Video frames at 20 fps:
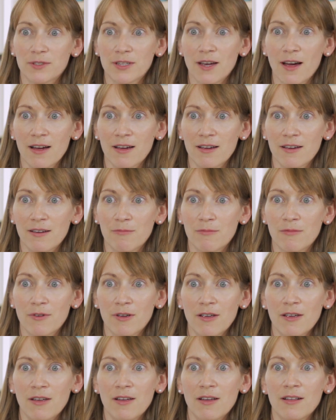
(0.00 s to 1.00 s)
time
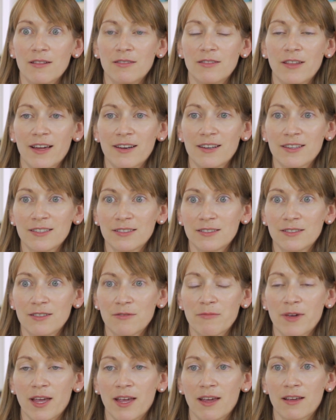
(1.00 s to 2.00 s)
led us
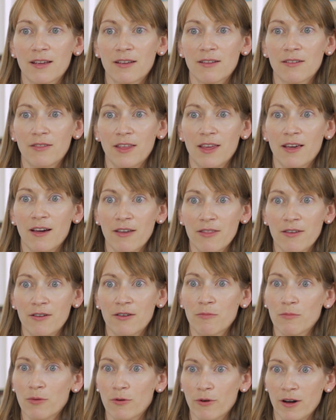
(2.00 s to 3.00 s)
to make the
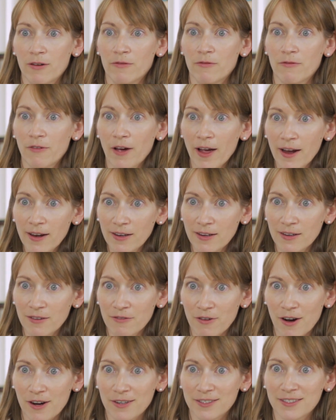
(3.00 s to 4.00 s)
other important finding of our